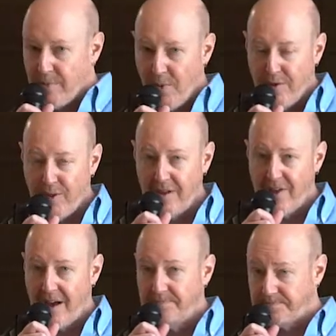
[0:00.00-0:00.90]
But we think
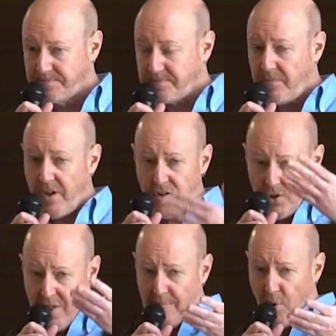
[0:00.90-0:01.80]
that,
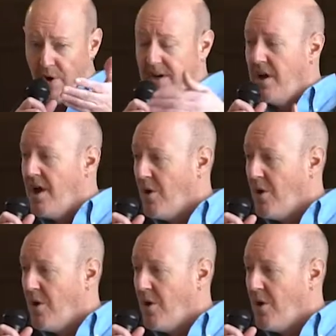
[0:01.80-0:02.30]
to that point,